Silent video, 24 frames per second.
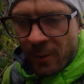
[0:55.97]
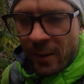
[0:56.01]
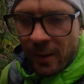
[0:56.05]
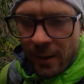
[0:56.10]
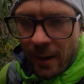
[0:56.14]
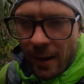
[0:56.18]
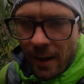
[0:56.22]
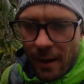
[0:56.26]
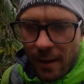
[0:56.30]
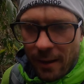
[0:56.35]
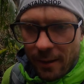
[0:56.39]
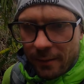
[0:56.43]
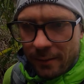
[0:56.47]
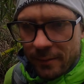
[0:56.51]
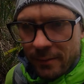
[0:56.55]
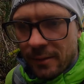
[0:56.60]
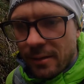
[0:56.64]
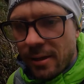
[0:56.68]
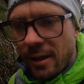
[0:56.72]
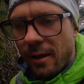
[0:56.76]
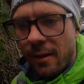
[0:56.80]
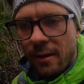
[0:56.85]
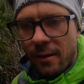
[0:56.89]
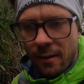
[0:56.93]
And
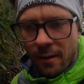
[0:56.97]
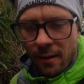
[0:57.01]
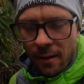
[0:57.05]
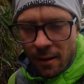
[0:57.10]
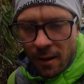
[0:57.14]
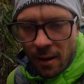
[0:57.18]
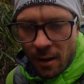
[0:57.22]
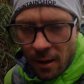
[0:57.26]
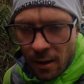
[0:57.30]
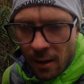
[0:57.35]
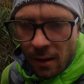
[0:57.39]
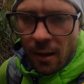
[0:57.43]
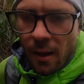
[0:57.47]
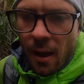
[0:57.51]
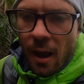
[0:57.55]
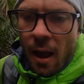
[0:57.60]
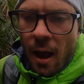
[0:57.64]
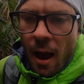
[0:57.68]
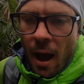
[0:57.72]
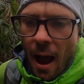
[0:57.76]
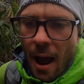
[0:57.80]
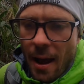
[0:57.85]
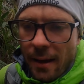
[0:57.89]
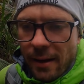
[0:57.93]

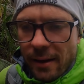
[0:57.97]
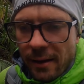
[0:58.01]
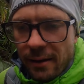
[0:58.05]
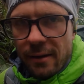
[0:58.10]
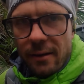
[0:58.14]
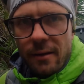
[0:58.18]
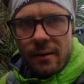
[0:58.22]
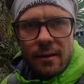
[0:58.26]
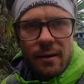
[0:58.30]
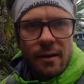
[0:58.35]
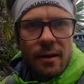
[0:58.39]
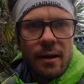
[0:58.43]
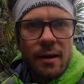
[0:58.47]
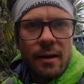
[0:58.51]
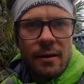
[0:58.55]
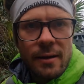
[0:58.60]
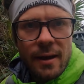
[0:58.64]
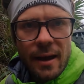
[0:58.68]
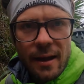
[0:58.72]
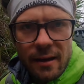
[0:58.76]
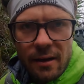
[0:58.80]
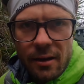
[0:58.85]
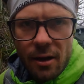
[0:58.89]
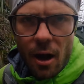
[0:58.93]
I got a
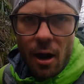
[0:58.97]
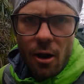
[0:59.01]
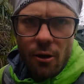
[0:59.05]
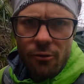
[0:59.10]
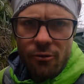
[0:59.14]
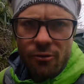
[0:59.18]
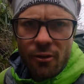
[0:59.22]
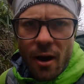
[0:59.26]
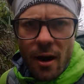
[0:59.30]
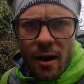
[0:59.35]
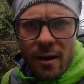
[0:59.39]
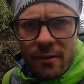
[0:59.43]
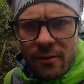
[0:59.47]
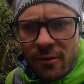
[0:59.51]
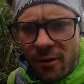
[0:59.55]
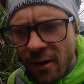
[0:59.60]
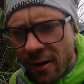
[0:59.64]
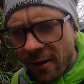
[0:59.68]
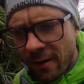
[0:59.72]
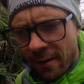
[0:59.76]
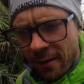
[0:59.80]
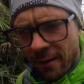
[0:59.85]
Canon R5,